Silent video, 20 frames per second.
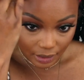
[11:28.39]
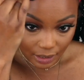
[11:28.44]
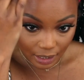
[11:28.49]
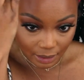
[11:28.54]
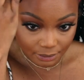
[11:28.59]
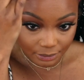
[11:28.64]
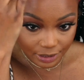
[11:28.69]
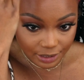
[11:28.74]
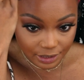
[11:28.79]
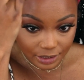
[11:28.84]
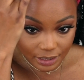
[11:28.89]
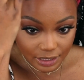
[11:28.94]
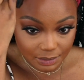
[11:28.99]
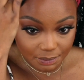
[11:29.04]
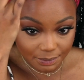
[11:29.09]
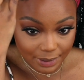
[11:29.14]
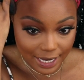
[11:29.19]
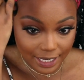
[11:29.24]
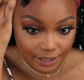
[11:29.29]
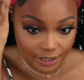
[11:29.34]
I'm blending this
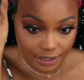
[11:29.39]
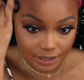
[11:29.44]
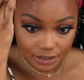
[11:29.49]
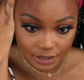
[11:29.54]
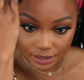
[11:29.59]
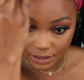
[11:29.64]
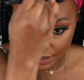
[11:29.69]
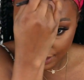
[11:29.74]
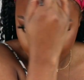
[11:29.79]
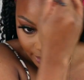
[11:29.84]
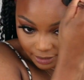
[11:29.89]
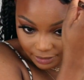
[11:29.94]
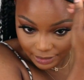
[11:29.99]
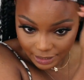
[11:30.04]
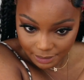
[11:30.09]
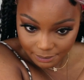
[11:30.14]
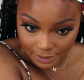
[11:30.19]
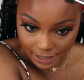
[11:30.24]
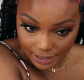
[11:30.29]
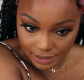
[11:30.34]
back into the
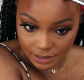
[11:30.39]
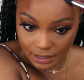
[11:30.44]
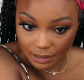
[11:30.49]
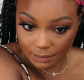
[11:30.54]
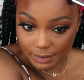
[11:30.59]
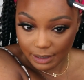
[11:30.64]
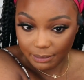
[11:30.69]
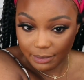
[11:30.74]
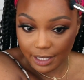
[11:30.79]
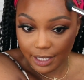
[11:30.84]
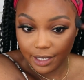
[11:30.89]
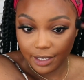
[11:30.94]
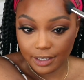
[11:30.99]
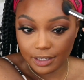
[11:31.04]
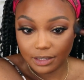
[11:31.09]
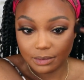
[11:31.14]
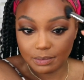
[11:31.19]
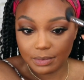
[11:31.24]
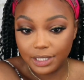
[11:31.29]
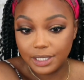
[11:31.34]
hairline, back into the baby
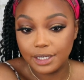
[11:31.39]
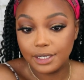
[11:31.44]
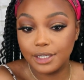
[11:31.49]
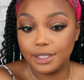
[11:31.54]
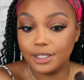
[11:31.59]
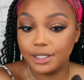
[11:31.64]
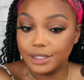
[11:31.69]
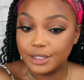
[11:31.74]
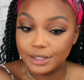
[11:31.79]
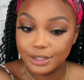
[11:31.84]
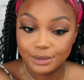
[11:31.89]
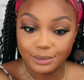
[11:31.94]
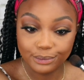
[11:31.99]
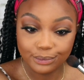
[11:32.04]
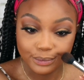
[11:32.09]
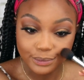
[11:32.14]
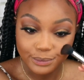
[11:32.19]
hairs, because